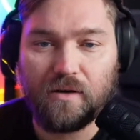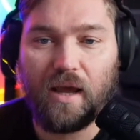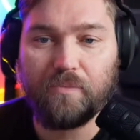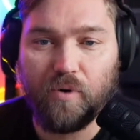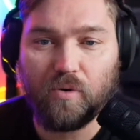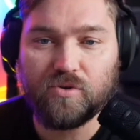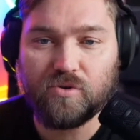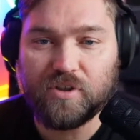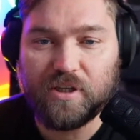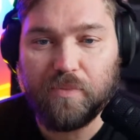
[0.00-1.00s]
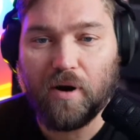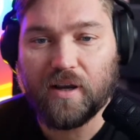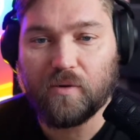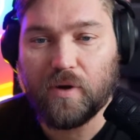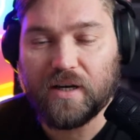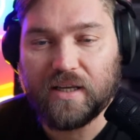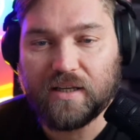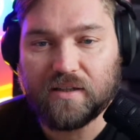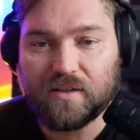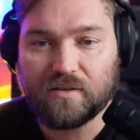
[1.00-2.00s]
approach to debugging when
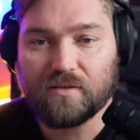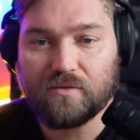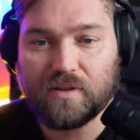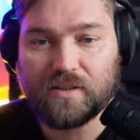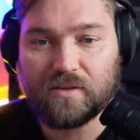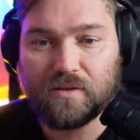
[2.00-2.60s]
needed, right?